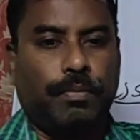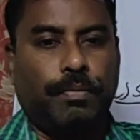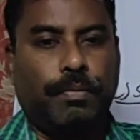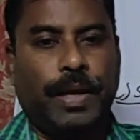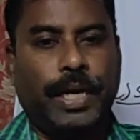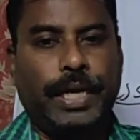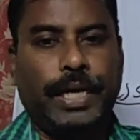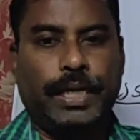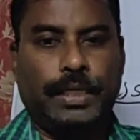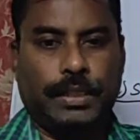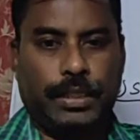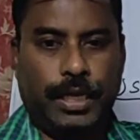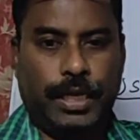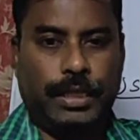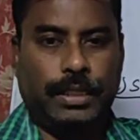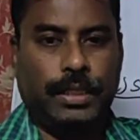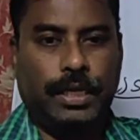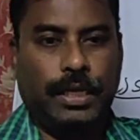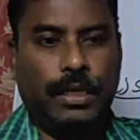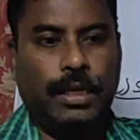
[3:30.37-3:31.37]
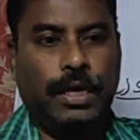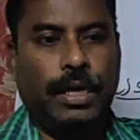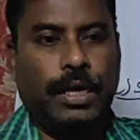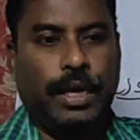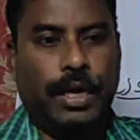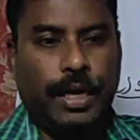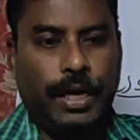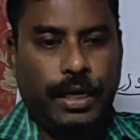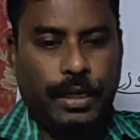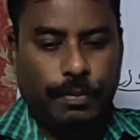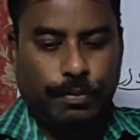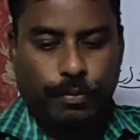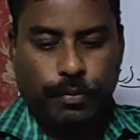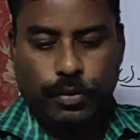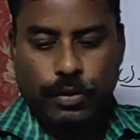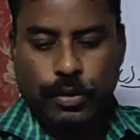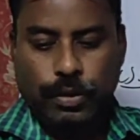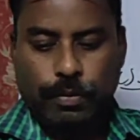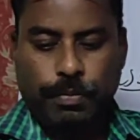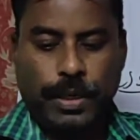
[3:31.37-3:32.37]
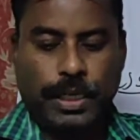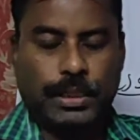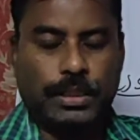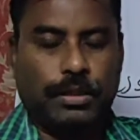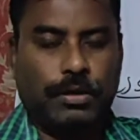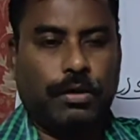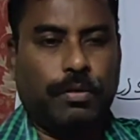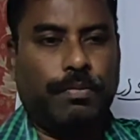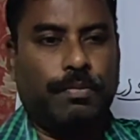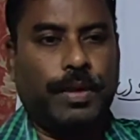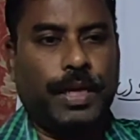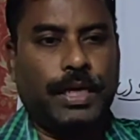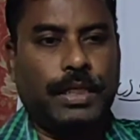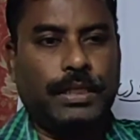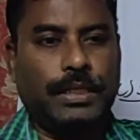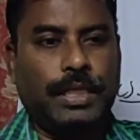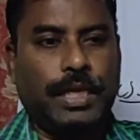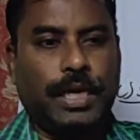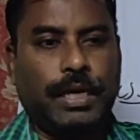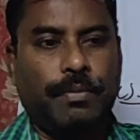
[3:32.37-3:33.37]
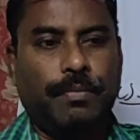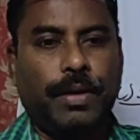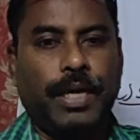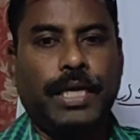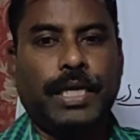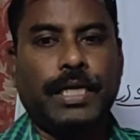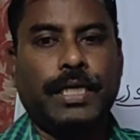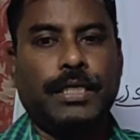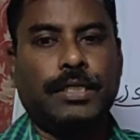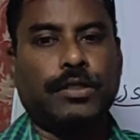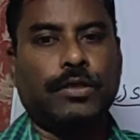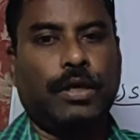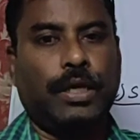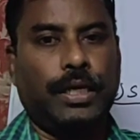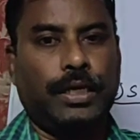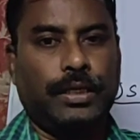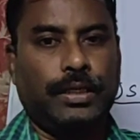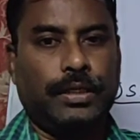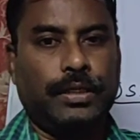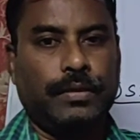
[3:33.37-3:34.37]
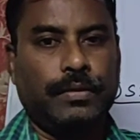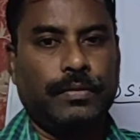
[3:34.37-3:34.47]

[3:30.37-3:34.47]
bandage like that and put the plaster of Paris and make it solid.